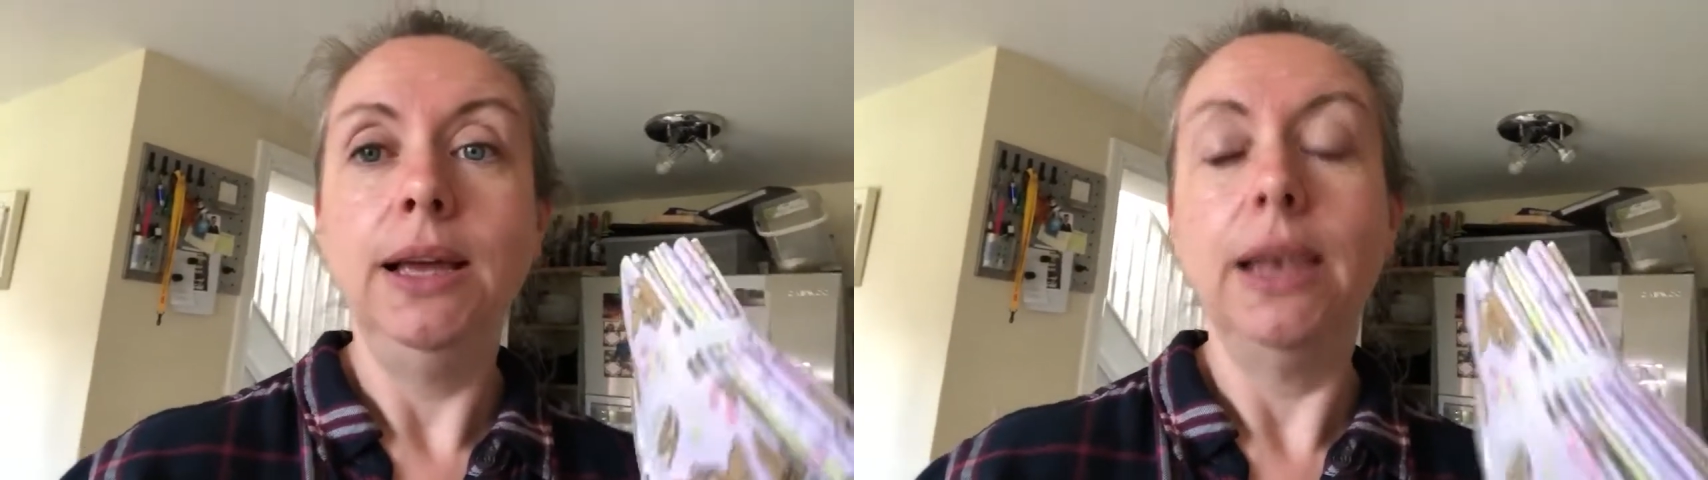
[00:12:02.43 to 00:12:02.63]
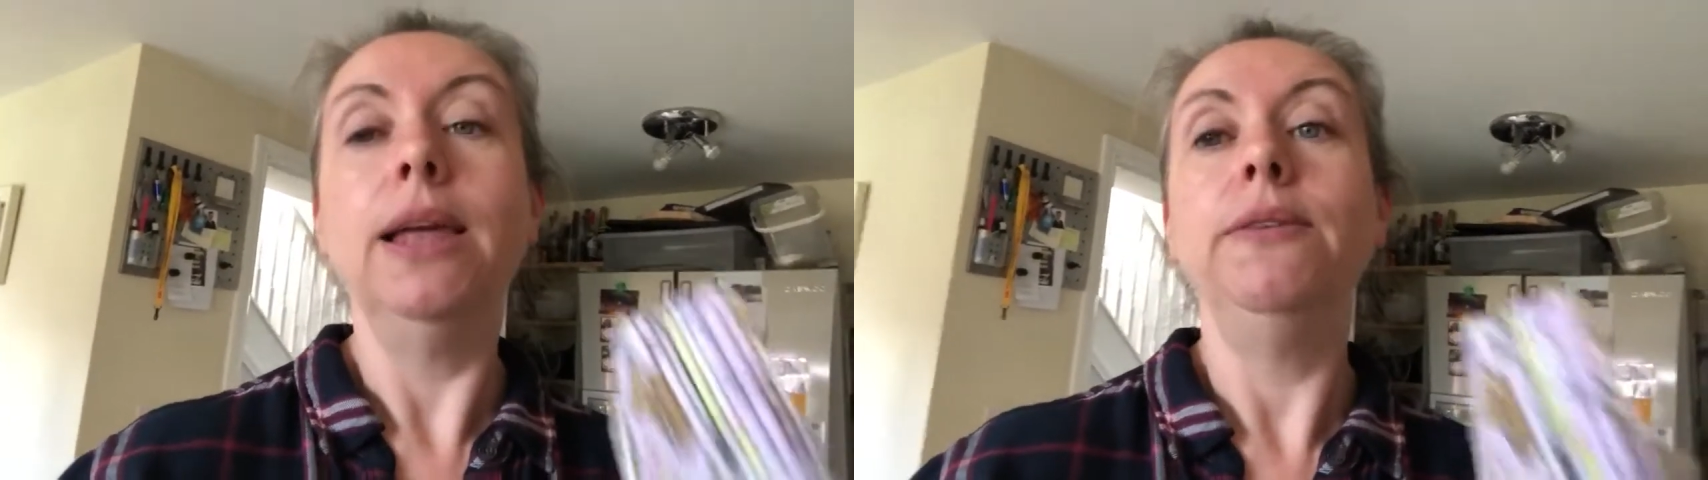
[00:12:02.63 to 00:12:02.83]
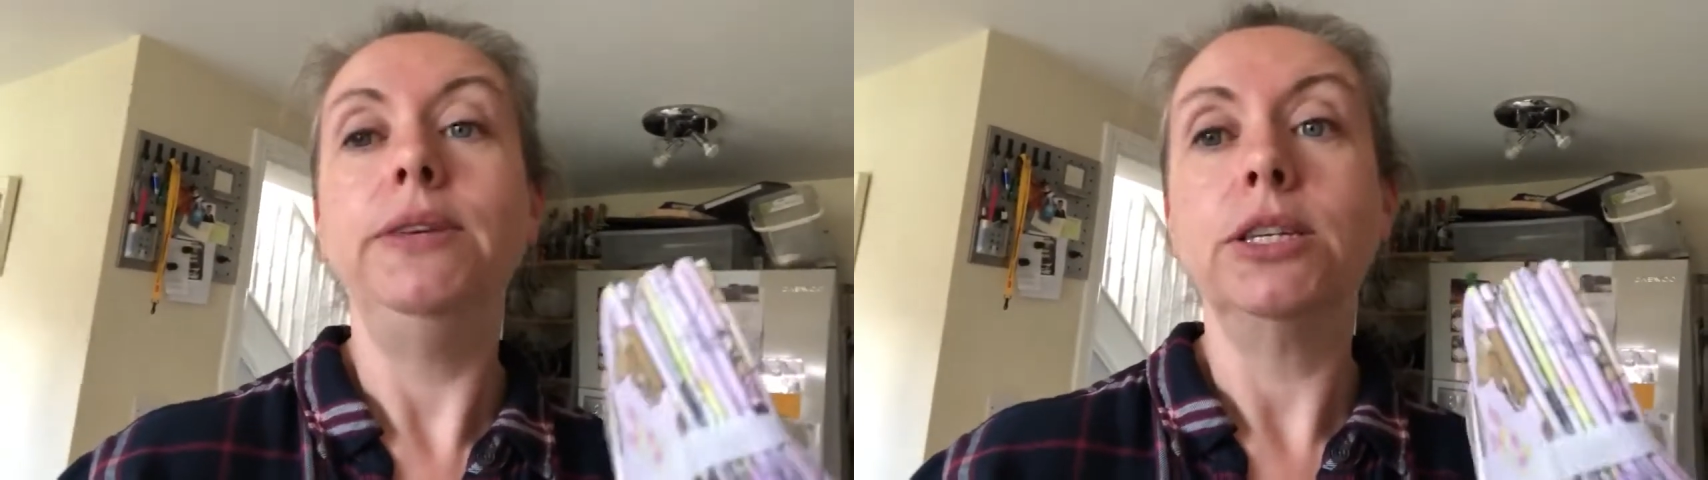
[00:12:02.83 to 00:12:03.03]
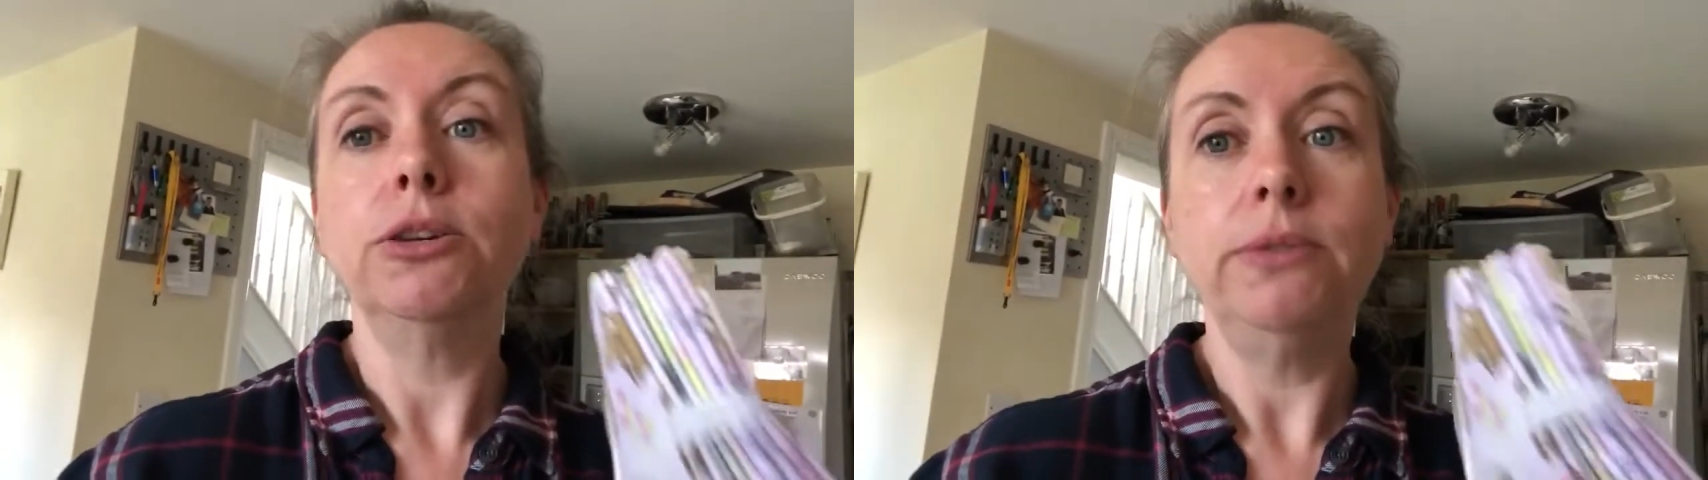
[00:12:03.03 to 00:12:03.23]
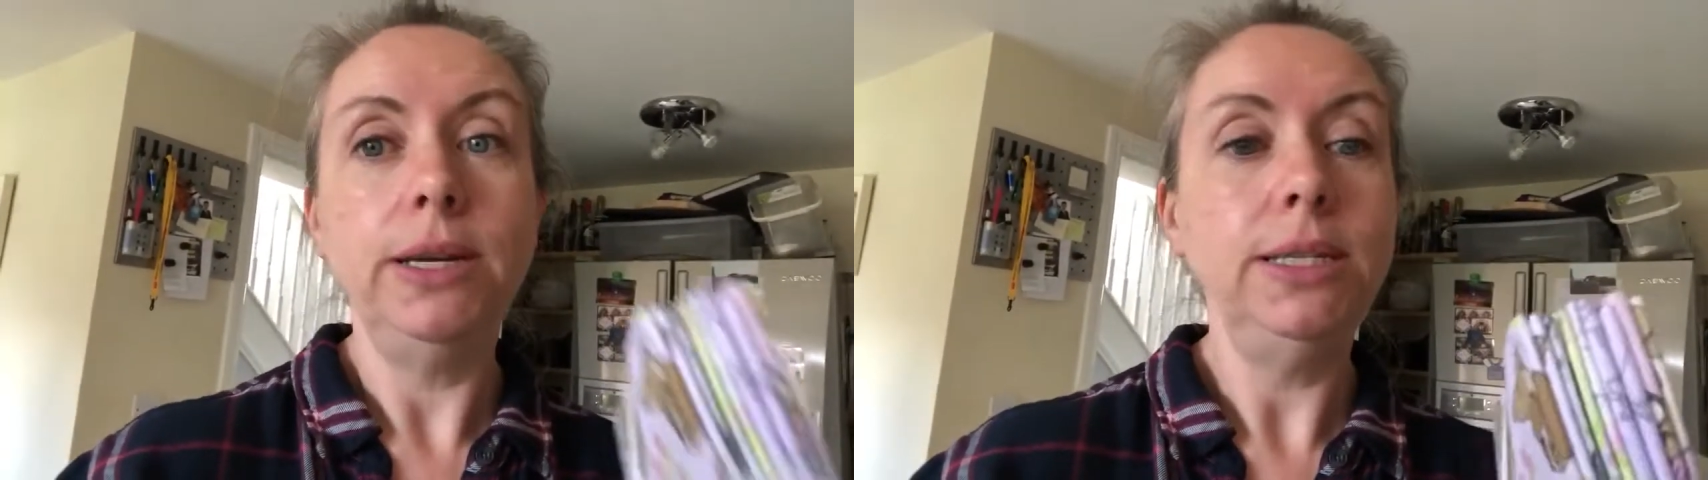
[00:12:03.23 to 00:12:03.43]
life is
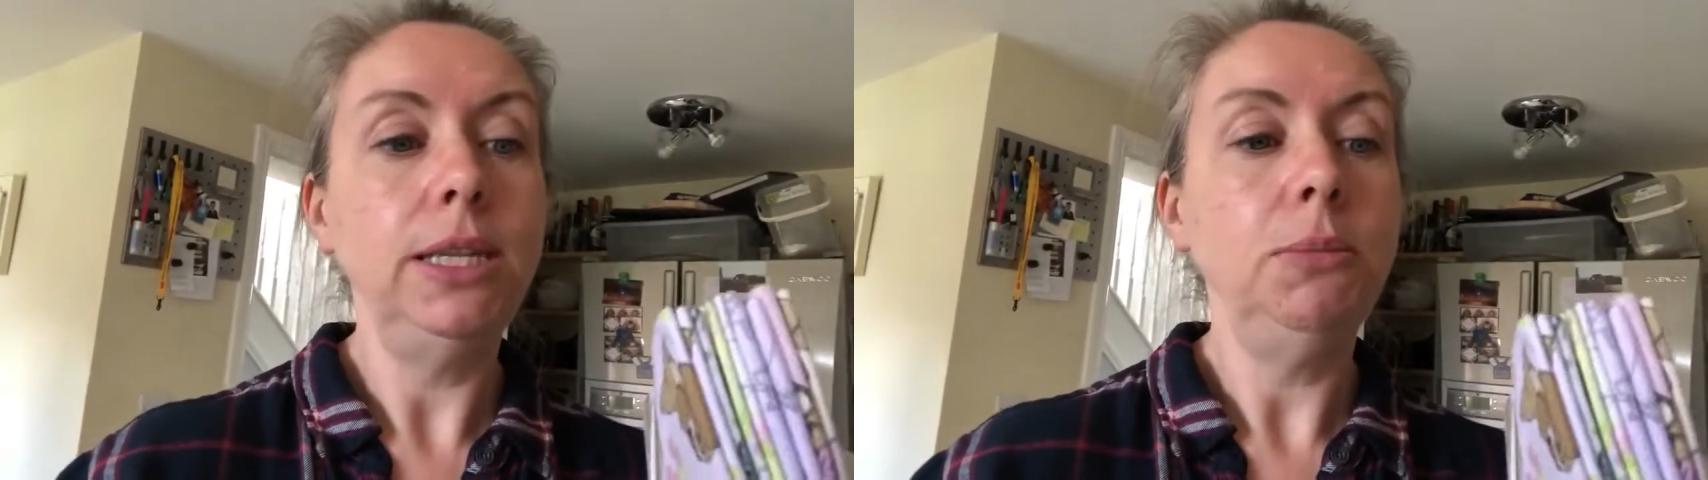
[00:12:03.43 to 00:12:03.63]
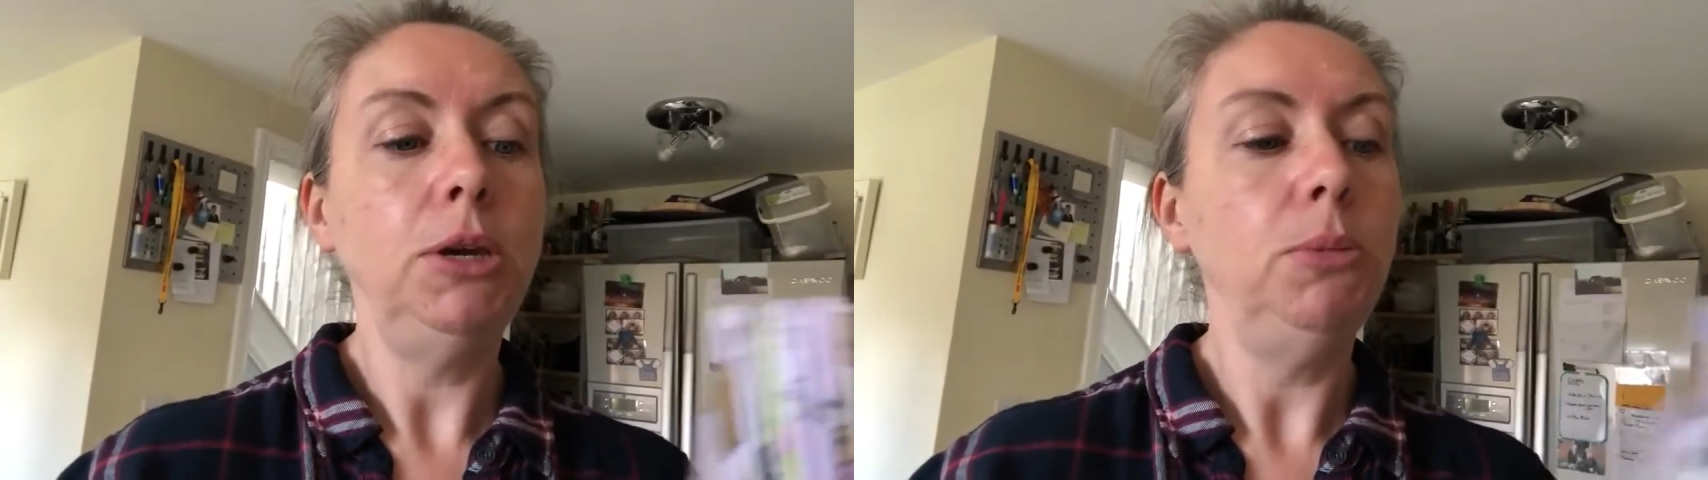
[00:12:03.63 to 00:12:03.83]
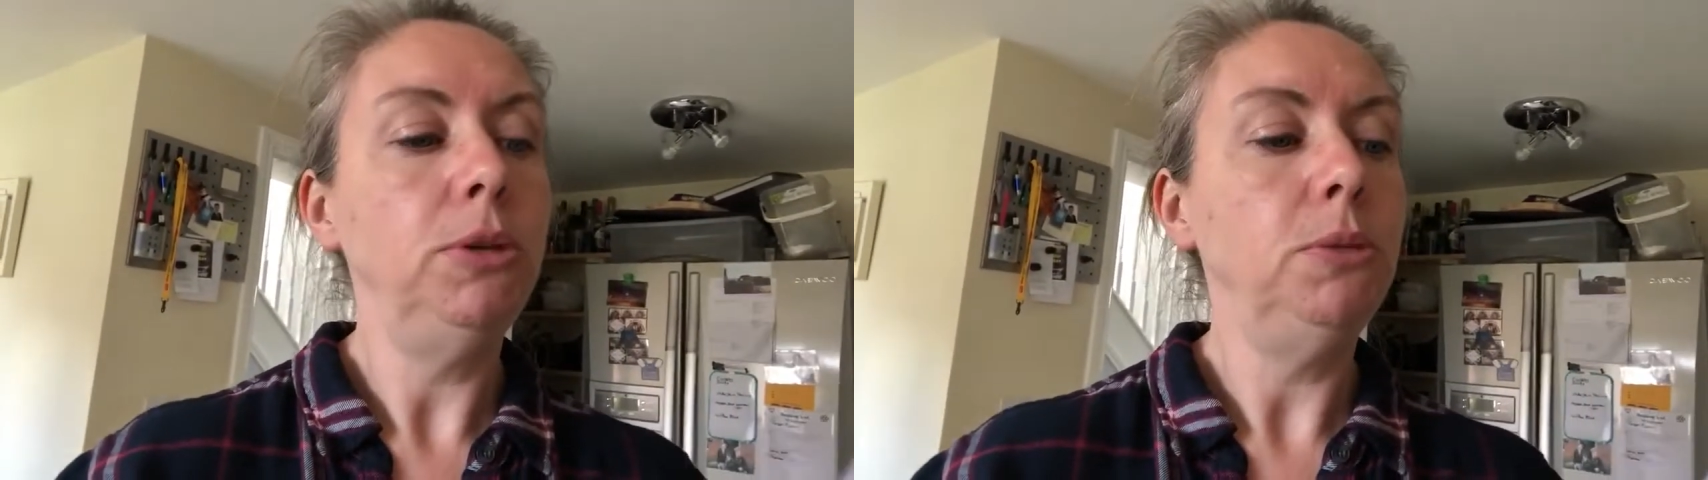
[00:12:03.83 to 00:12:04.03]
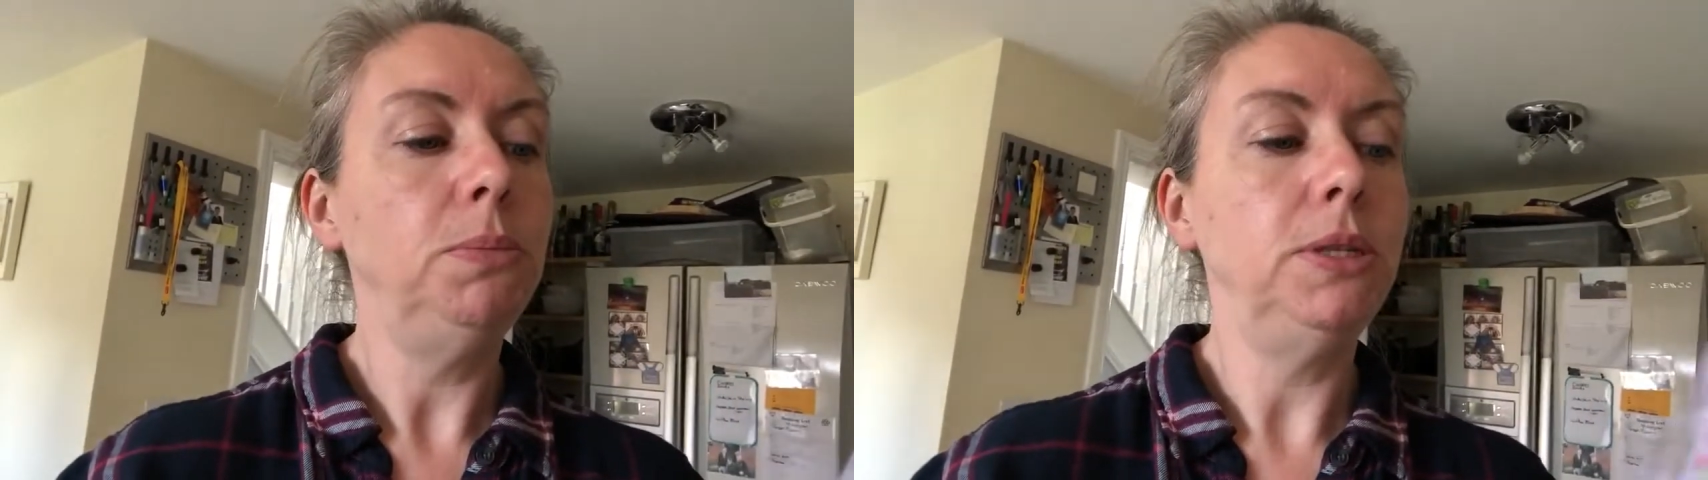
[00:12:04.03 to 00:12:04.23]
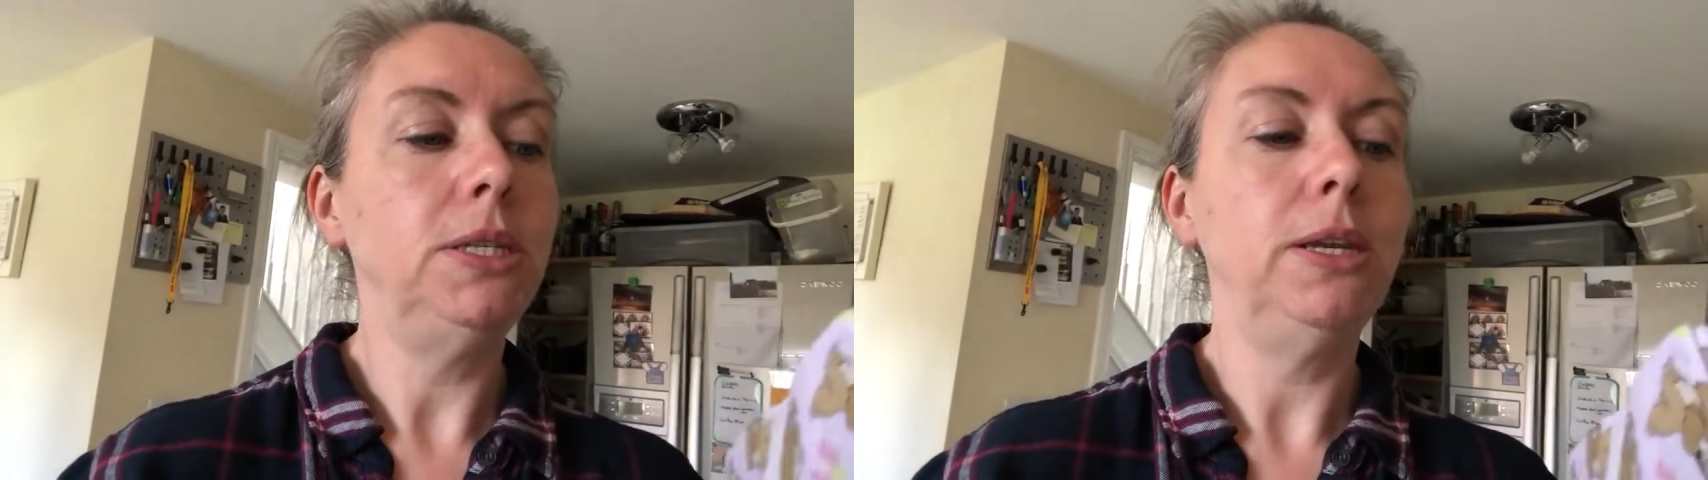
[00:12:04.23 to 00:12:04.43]
crazy at the moment,
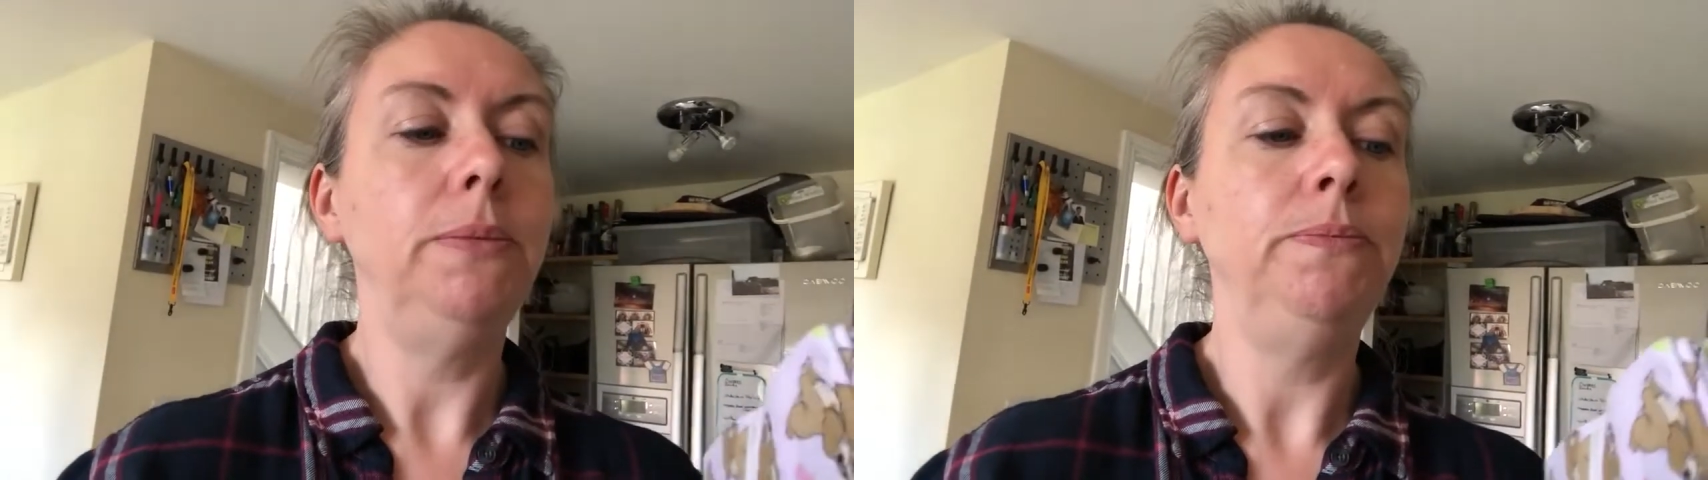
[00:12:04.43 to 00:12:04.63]
but